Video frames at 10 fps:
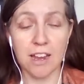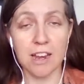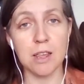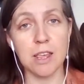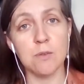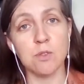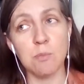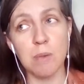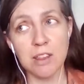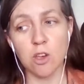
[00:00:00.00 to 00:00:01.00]
and it gives
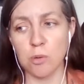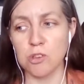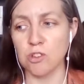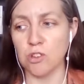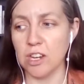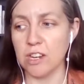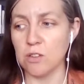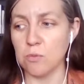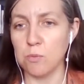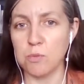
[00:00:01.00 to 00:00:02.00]
me the opportunity
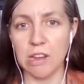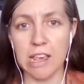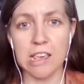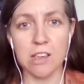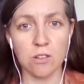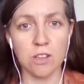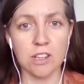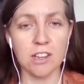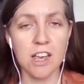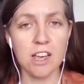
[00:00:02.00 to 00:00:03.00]
to heal and